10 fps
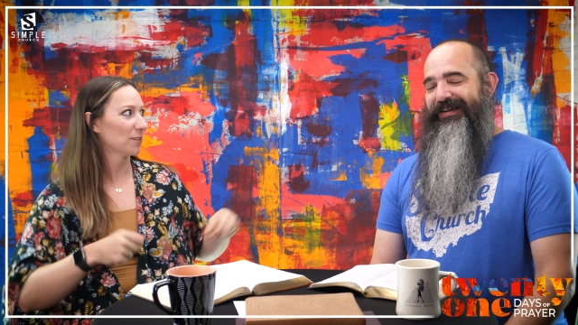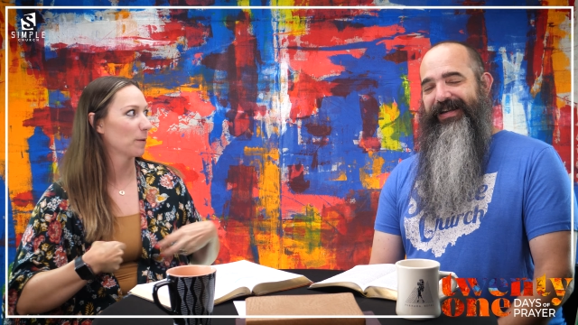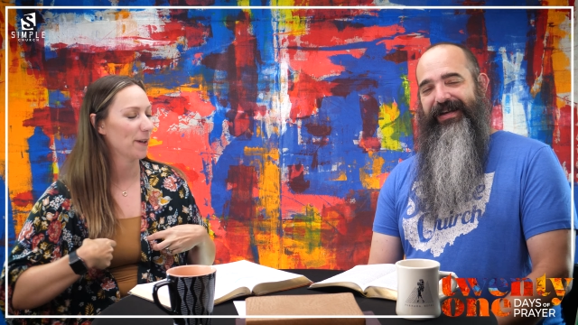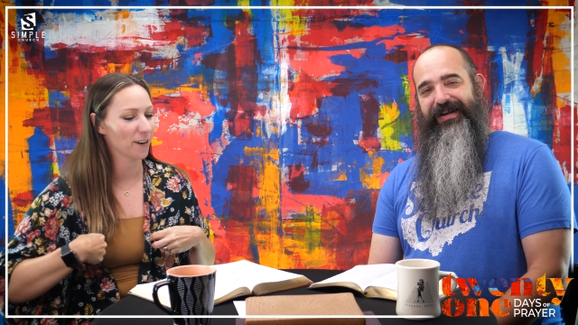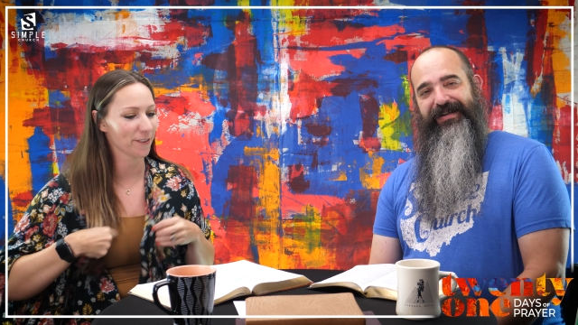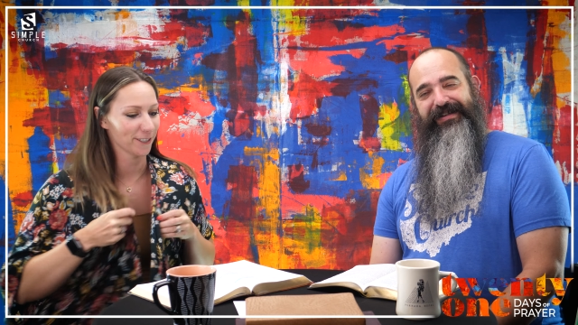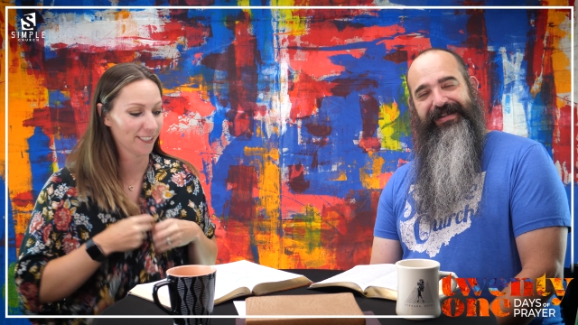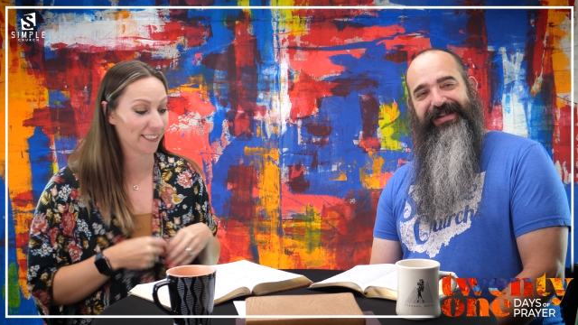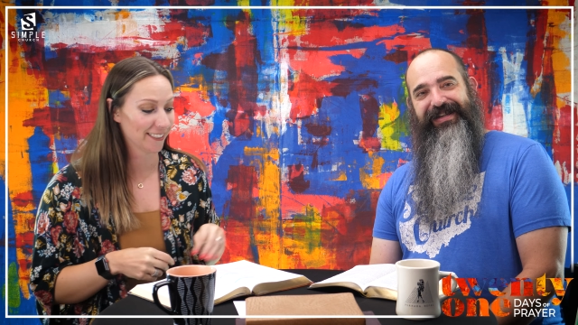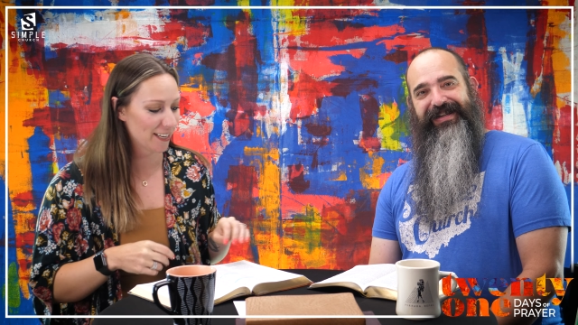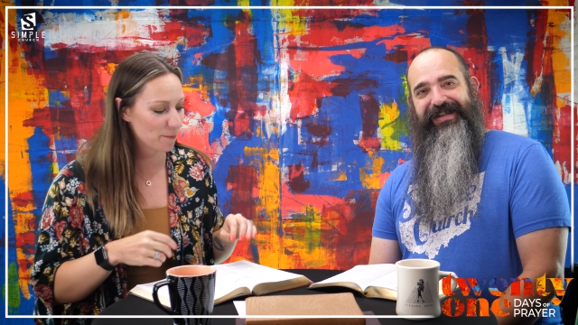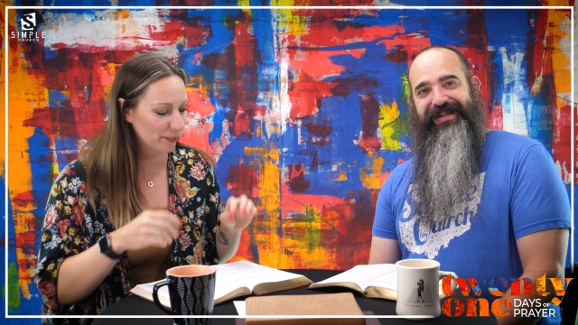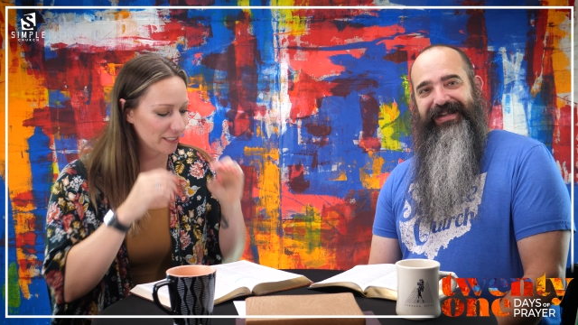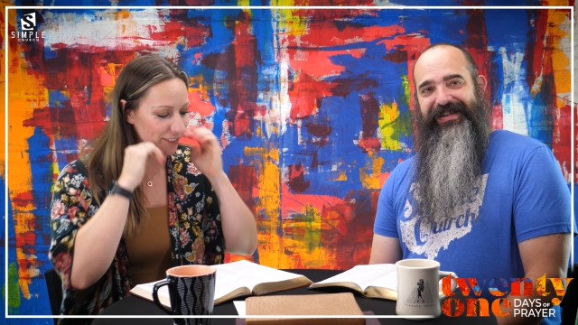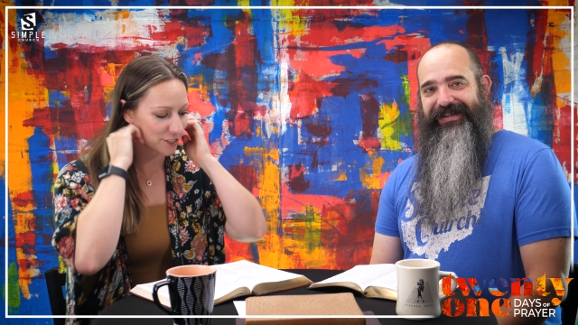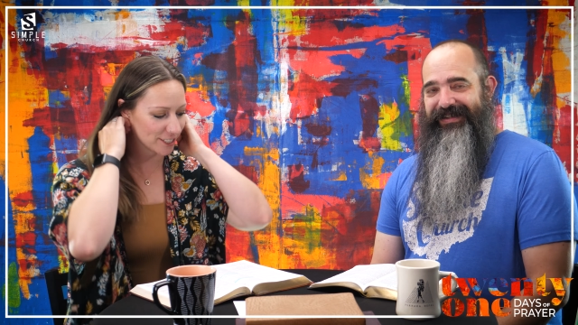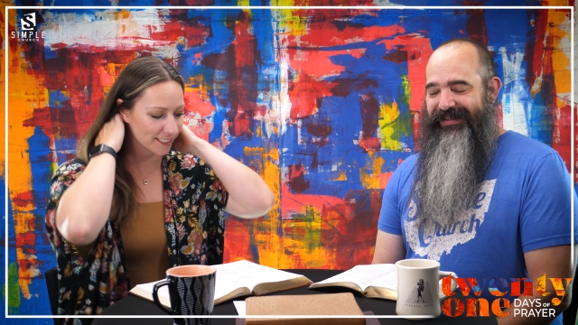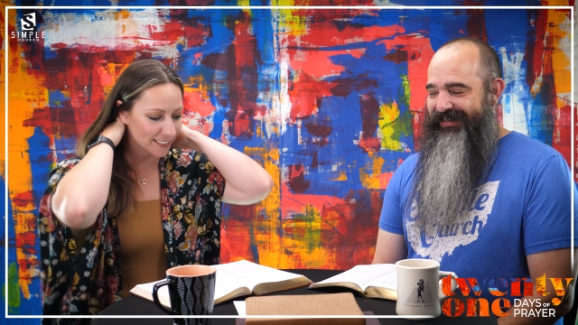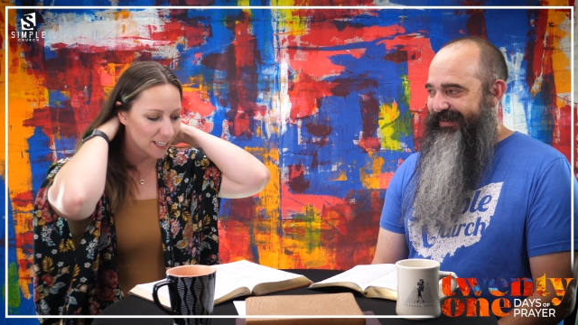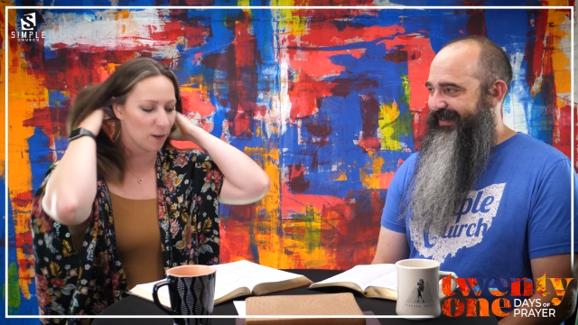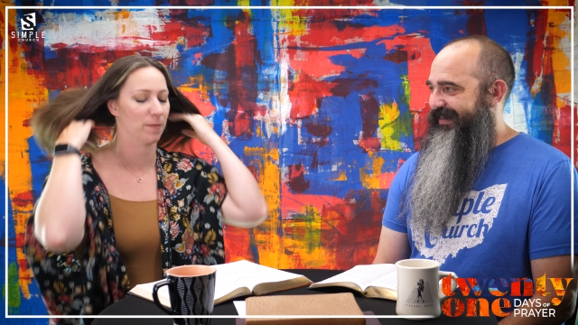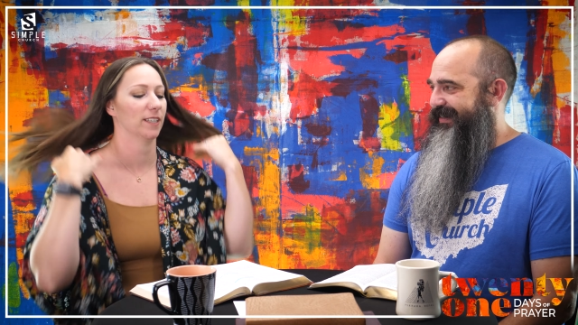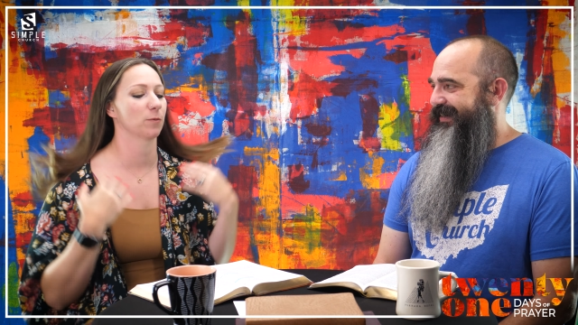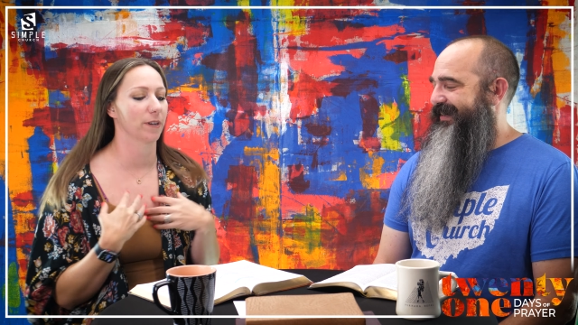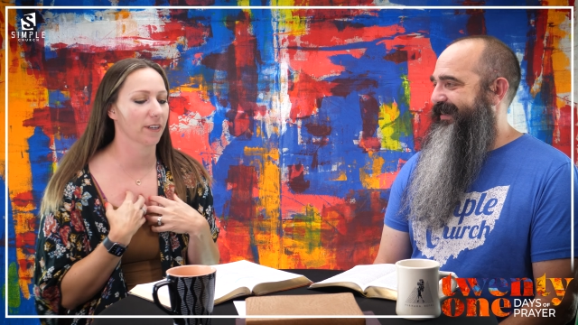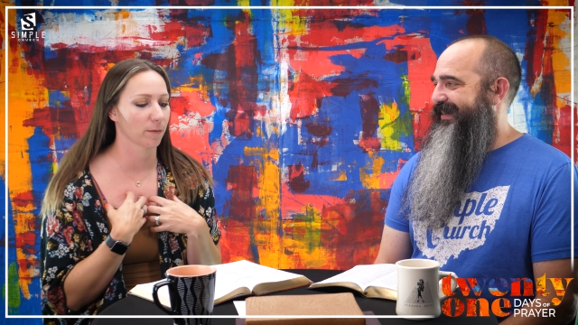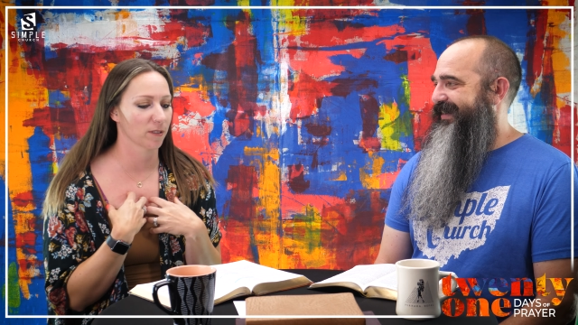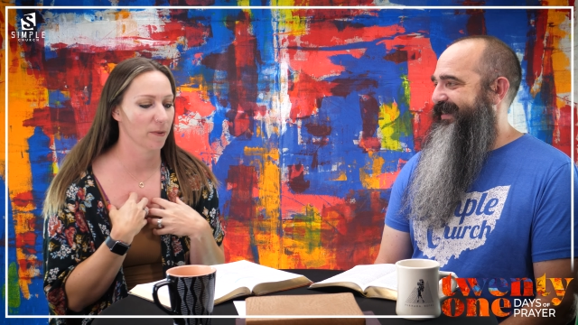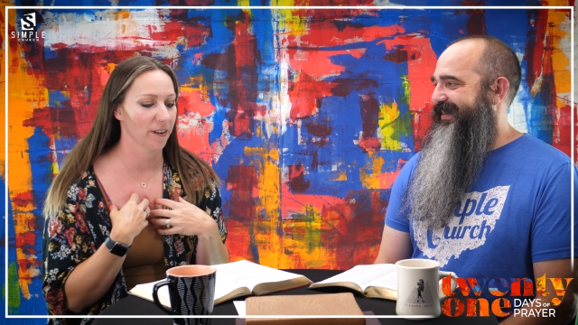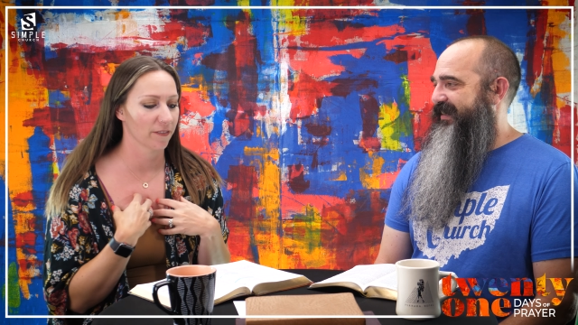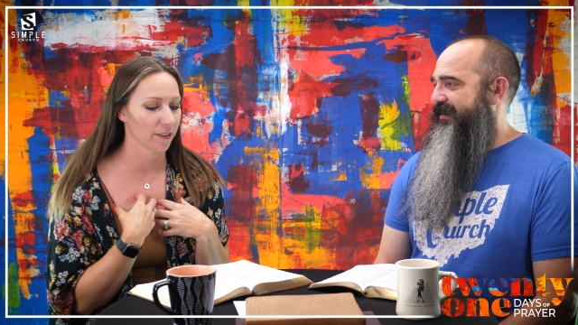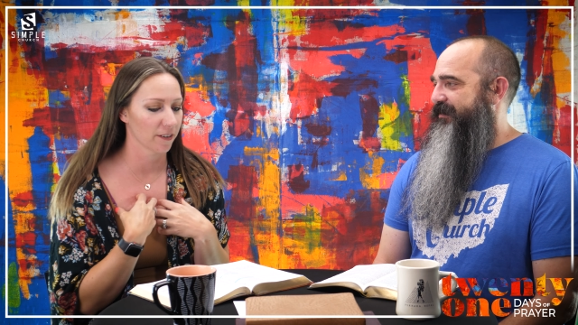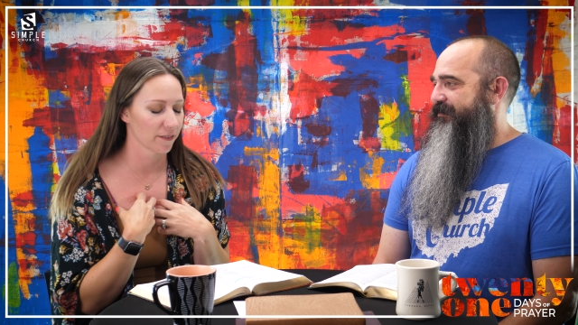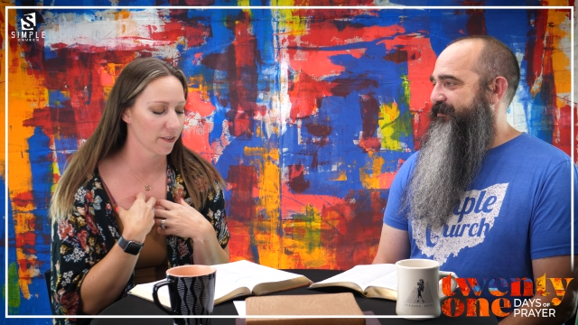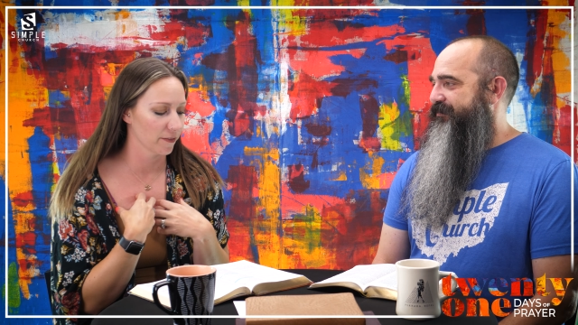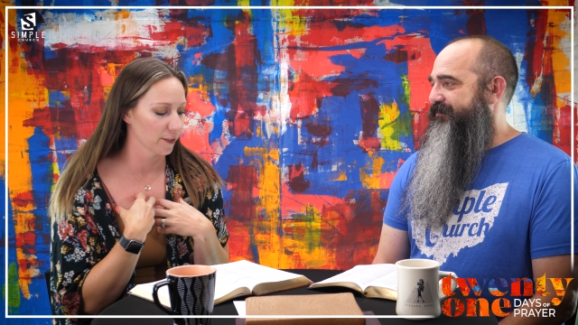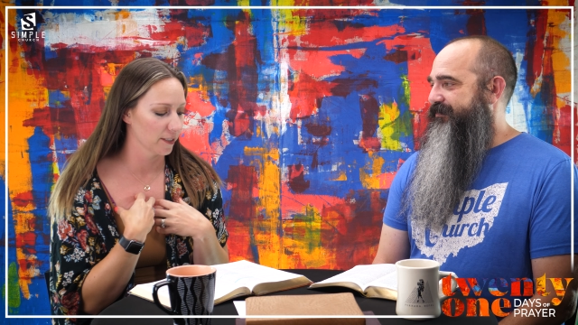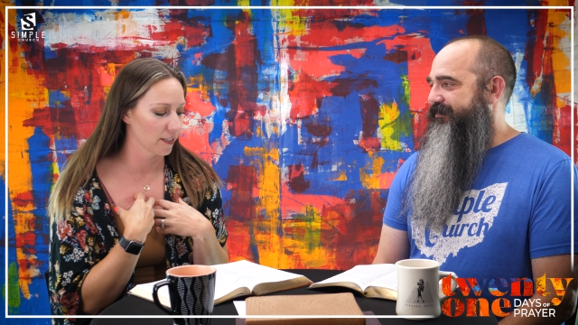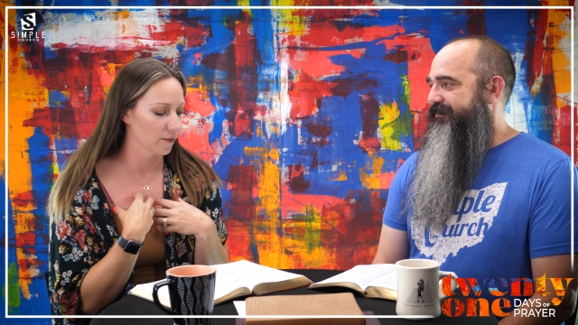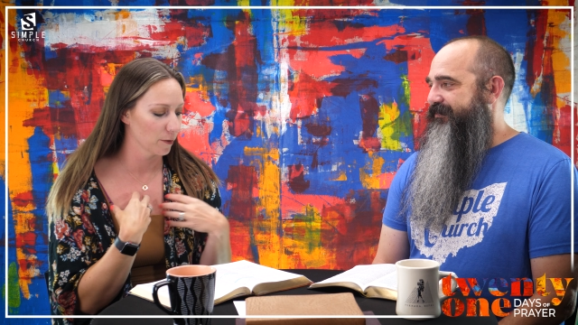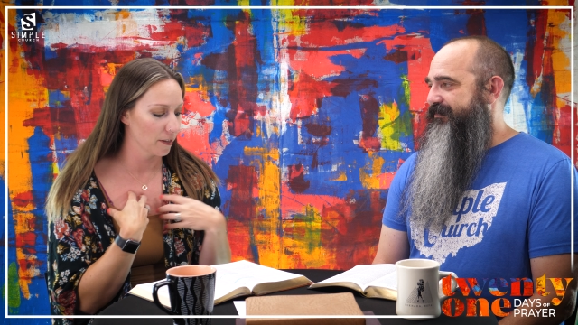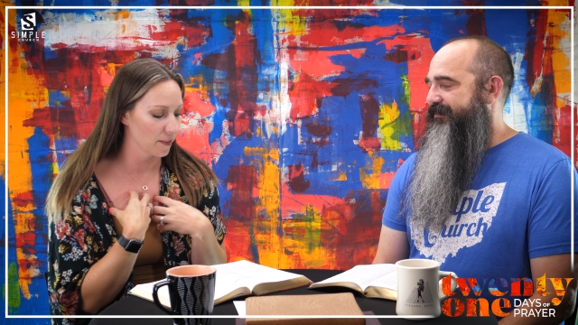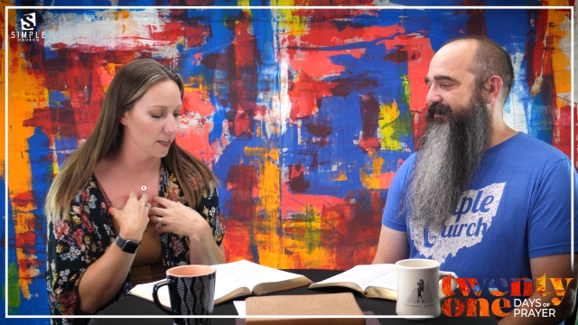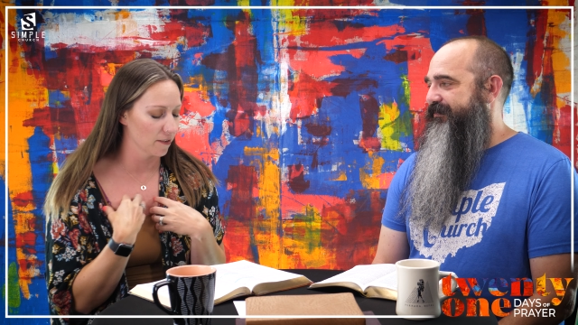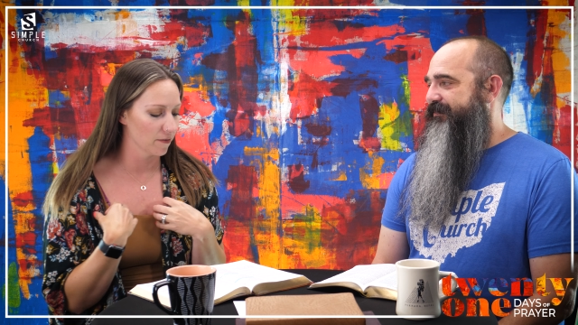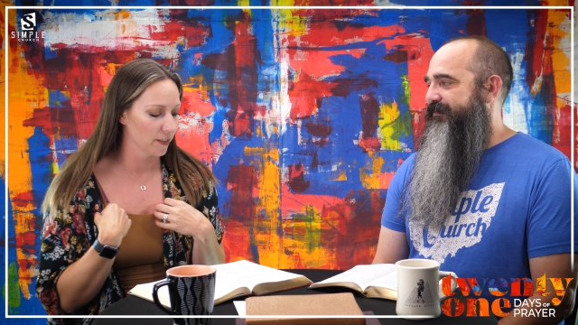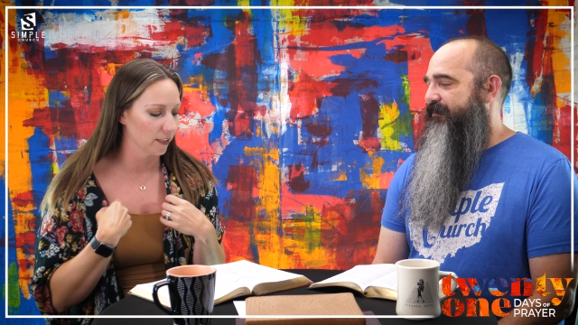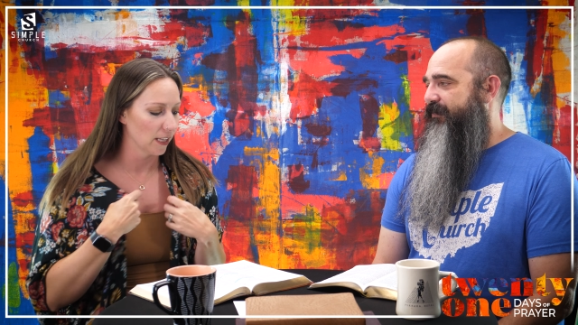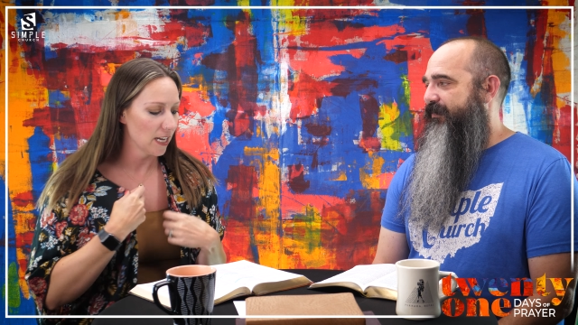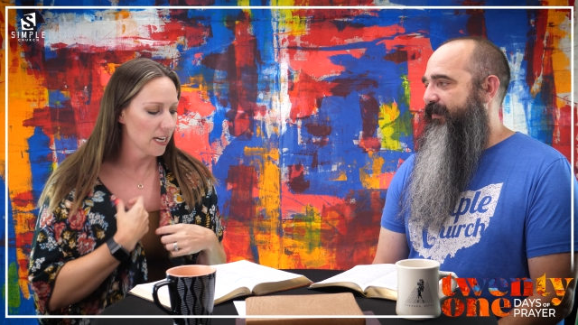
Speaker 1: oh, repent yeah. of your sins and believe in Jesus. Um, that's what comes to mind for the first thing of what I think and feel.